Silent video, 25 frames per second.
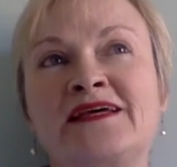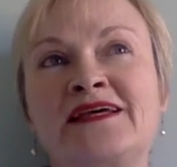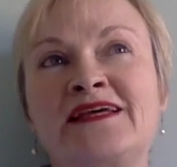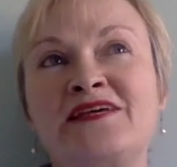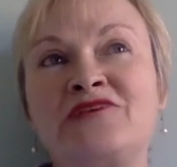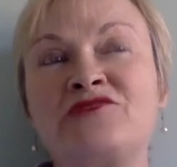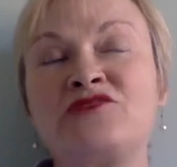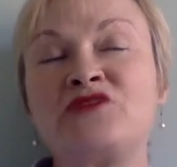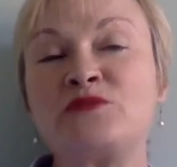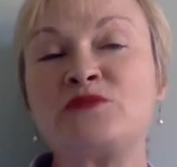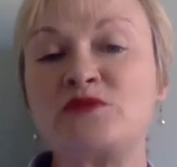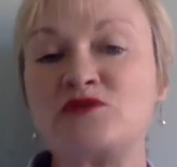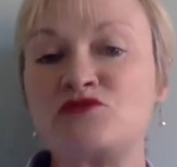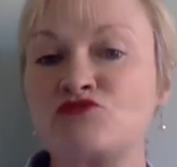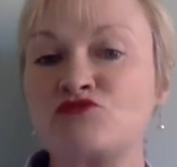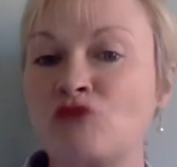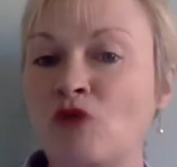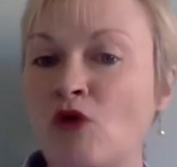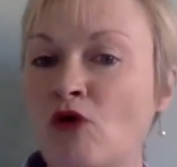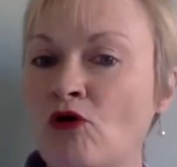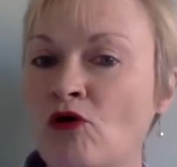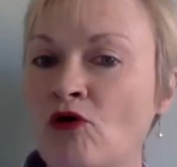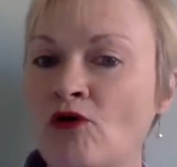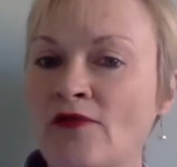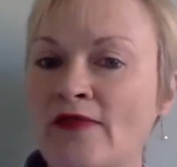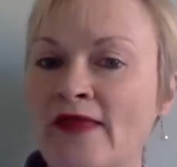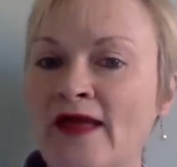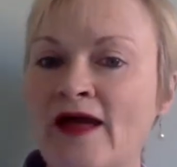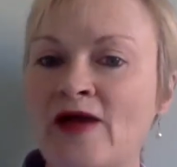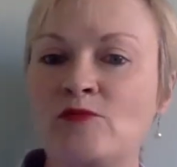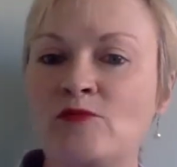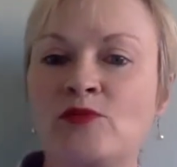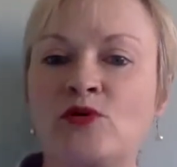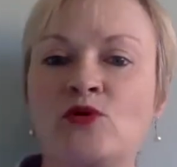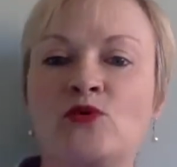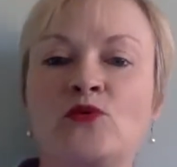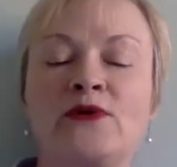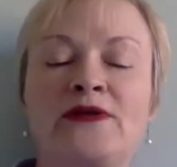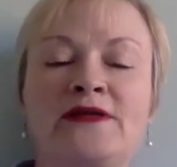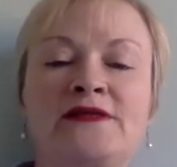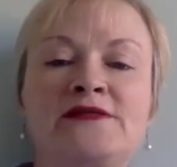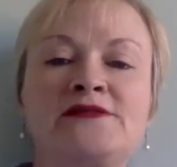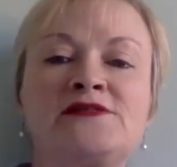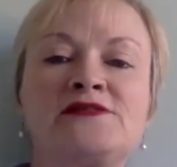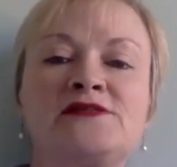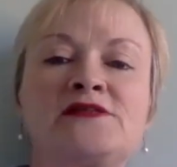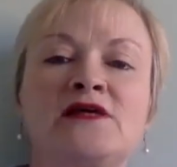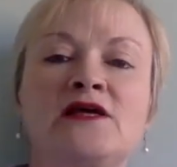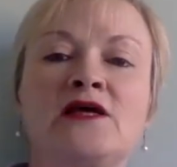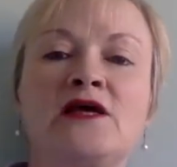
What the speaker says: if she was wrong on that point,